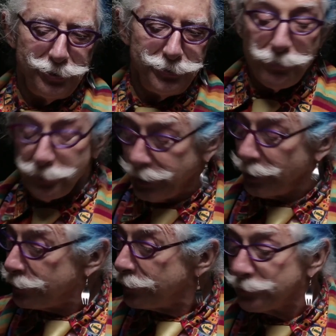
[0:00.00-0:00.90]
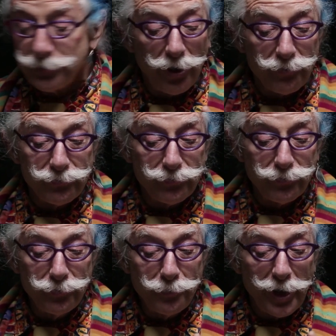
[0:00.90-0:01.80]
Don't kill yourself,
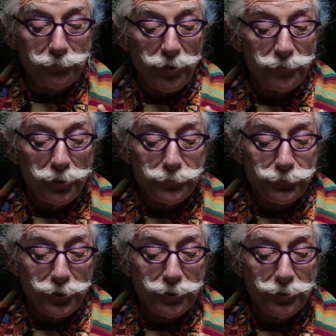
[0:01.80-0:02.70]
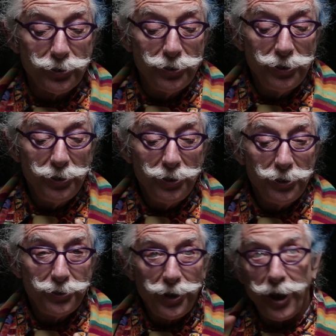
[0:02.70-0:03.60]
make revolution.
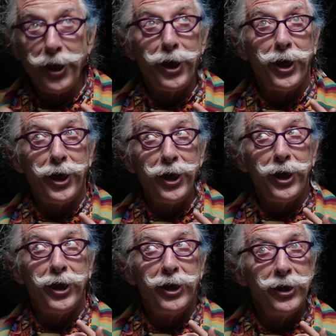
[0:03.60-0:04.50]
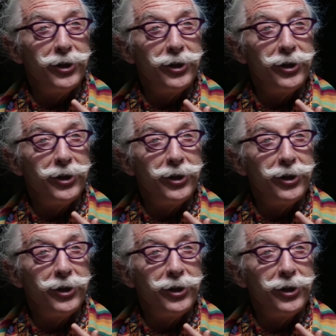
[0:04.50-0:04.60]
Ta-da!